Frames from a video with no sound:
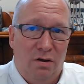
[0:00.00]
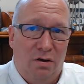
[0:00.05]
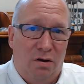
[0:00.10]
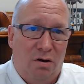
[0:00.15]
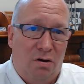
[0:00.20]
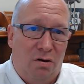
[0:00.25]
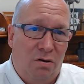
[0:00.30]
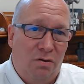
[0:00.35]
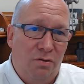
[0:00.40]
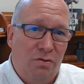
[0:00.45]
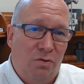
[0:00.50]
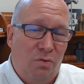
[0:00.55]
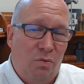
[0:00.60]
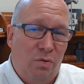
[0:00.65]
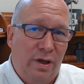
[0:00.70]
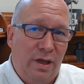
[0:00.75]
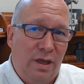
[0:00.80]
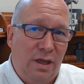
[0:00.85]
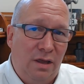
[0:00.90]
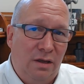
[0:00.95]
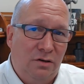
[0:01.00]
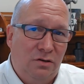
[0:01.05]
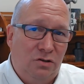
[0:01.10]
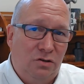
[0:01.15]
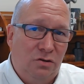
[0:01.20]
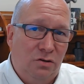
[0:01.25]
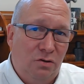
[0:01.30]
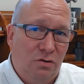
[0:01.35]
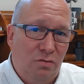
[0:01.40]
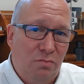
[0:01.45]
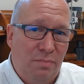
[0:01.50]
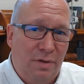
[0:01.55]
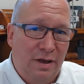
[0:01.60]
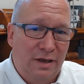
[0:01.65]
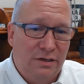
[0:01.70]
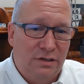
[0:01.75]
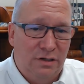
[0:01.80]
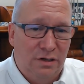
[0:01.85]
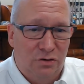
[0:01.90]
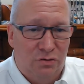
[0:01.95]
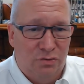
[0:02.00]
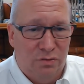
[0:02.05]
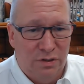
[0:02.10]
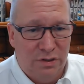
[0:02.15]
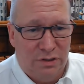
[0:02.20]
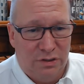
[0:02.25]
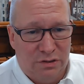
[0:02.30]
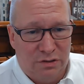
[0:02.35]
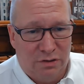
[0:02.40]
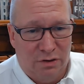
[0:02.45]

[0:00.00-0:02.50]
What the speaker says: all the way to best interests